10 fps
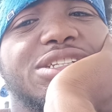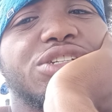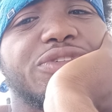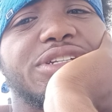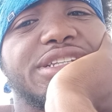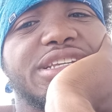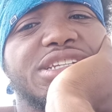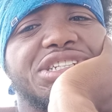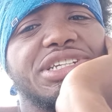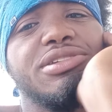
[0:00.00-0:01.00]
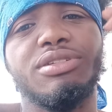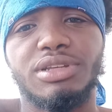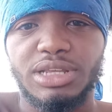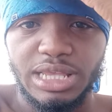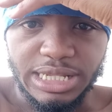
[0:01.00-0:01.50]
this universe is, G.
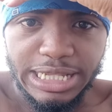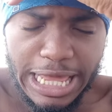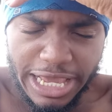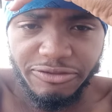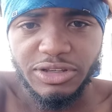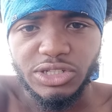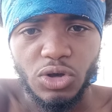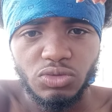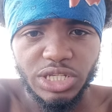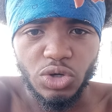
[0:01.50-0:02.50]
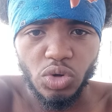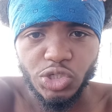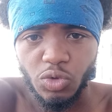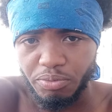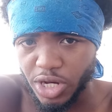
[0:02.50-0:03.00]
Life is only going
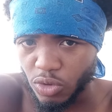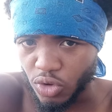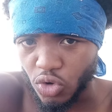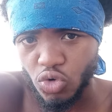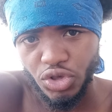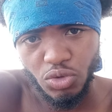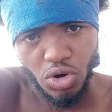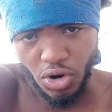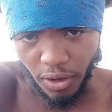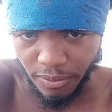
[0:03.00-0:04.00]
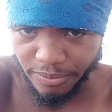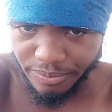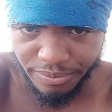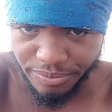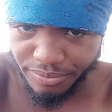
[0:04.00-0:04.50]
to mirror who you are.
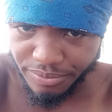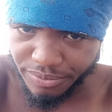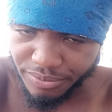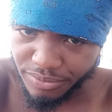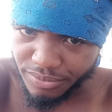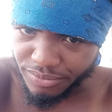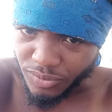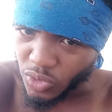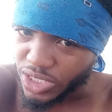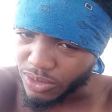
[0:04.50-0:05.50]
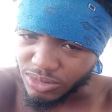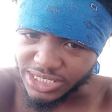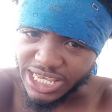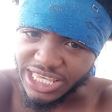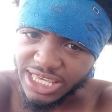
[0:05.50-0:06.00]
You get what I'm
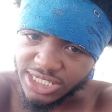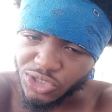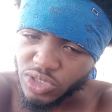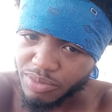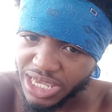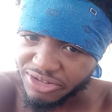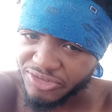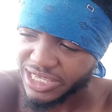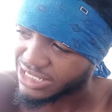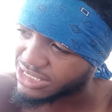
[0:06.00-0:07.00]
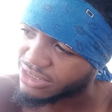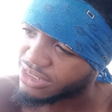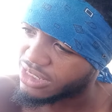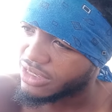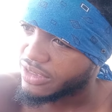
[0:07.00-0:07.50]
saying? Yes, you can manifest
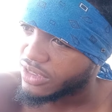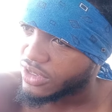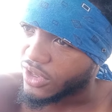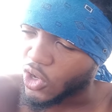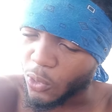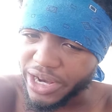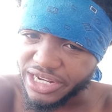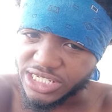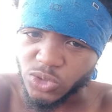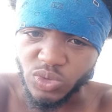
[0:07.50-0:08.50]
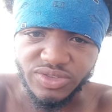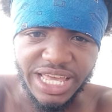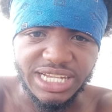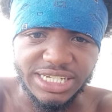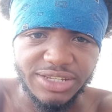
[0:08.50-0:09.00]
greatness with
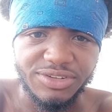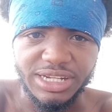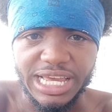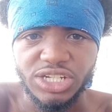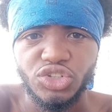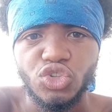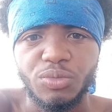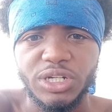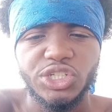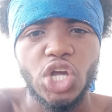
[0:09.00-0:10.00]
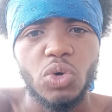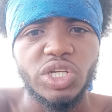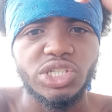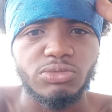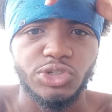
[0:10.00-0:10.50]
negativity. That's true, but it's
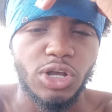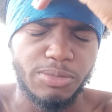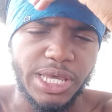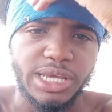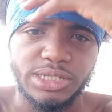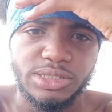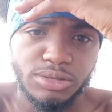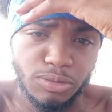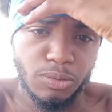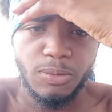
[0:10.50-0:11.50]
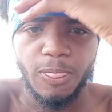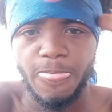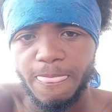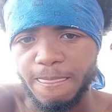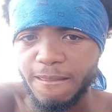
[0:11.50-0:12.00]
always some drawbacks
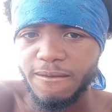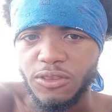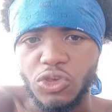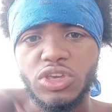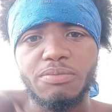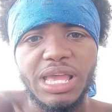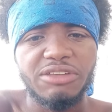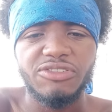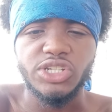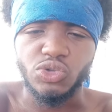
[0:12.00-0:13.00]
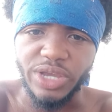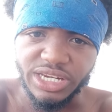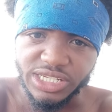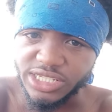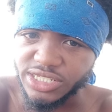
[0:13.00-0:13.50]
you can manifest
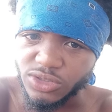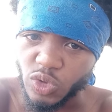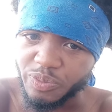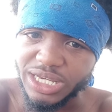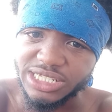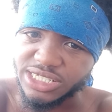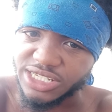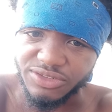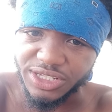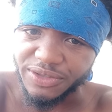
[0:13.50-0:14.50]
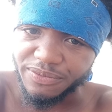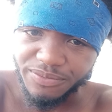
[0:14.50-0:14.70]
greatness with positivity.